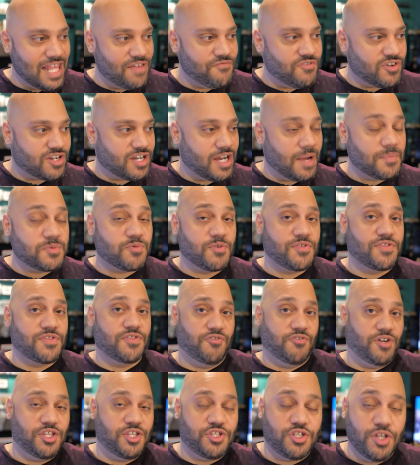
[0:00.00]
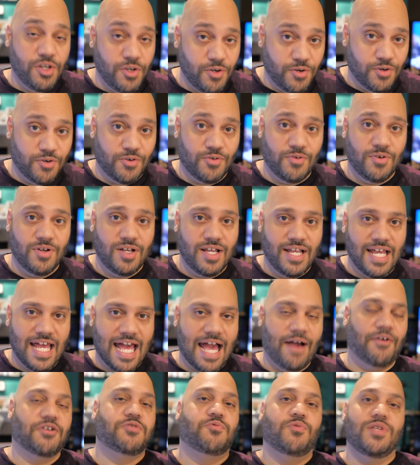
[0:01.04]
level comes with 32.
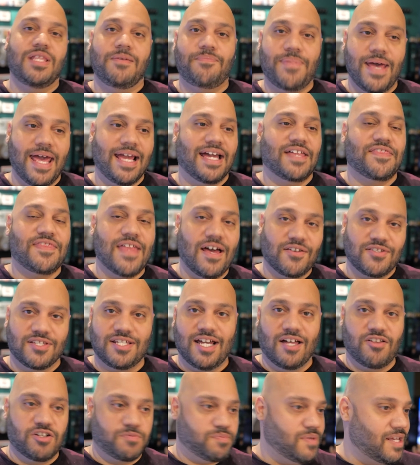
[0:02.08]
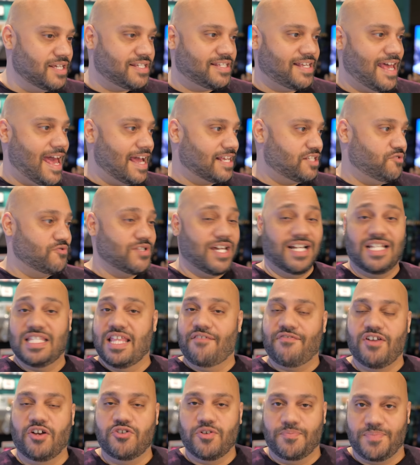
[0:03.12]
I was really paying $1,000 plus tax, so again,
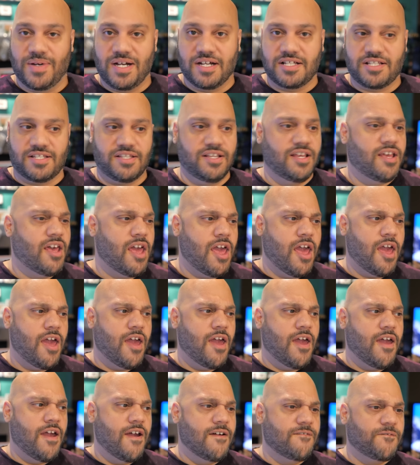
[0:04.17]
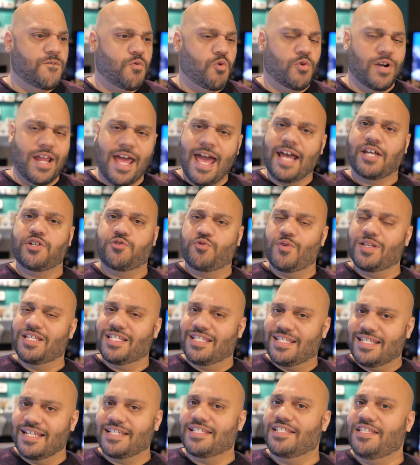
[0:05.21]
$1,100 for an extra
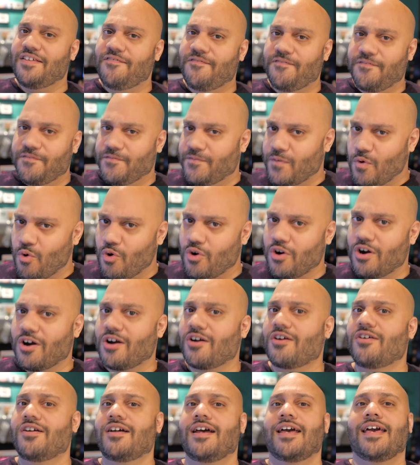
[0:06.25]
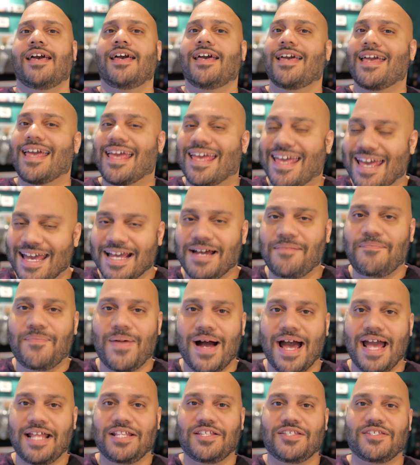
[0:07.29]
64
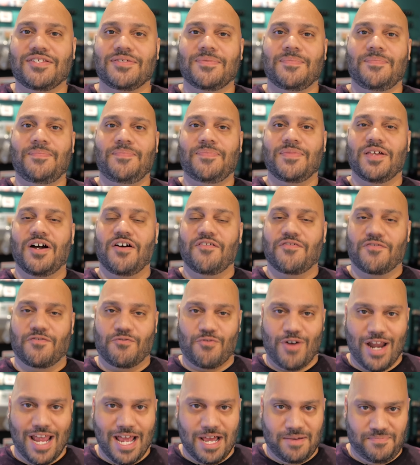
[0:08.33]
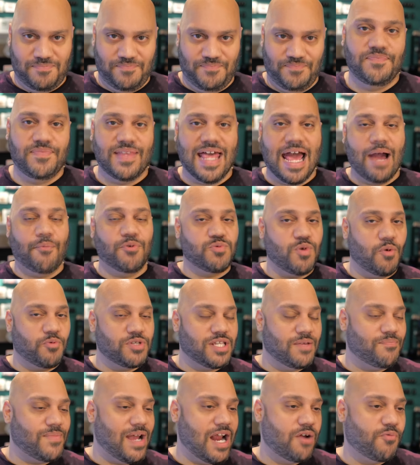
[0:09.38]
gigabytes of RAM. That was what
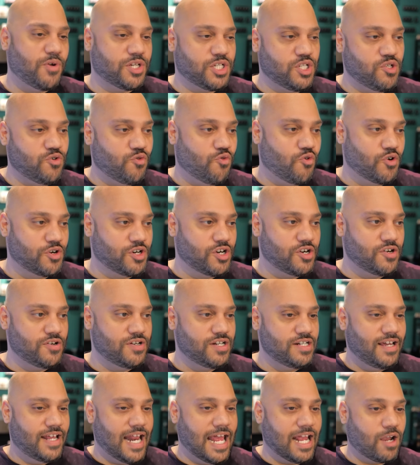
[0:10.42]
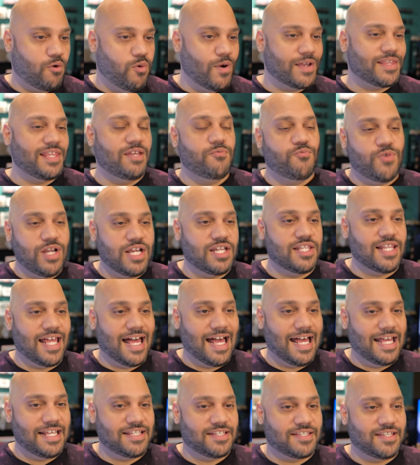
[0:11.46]
was in my original order, and I quickly
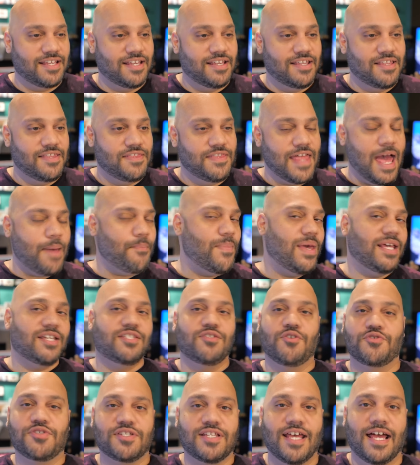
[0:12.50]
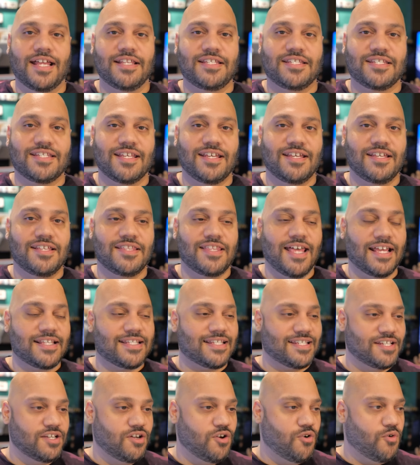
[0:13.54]
realized that makes no sense.
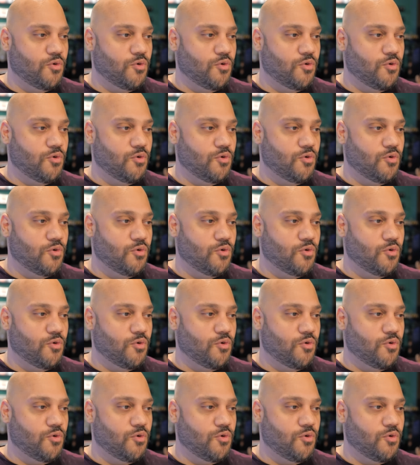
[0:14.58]
That's